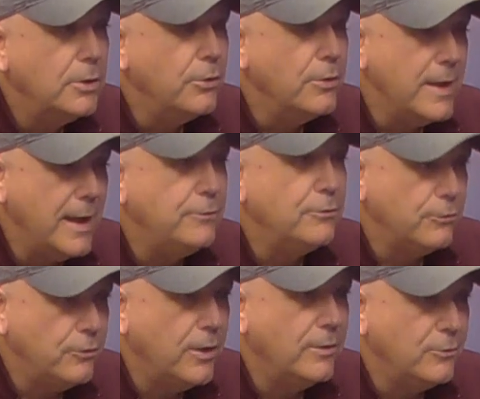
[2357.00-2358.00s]
your nature
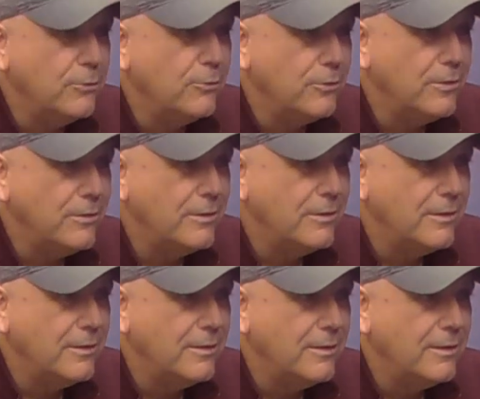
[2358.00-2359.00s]
changes.
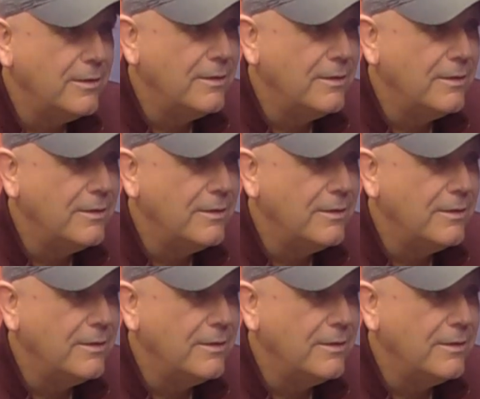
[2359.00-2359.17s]
Yeah.